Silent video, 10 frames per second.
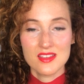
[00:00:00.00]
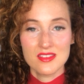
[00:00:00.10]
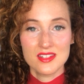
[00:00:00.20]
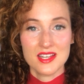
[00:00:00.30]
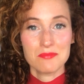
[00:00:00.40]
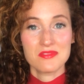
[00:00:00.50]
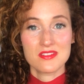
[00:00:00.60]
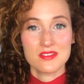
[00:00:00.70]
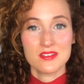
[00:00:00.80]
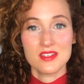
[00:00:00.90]
and the
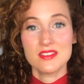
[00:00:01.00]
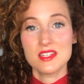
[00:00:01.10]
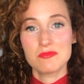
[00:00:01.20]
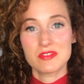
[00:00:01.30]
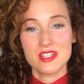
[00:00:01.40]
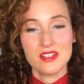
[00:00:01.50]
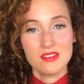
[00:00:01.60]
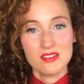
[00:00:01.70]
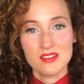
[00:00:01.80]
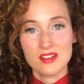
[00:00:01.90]
depth that they bring,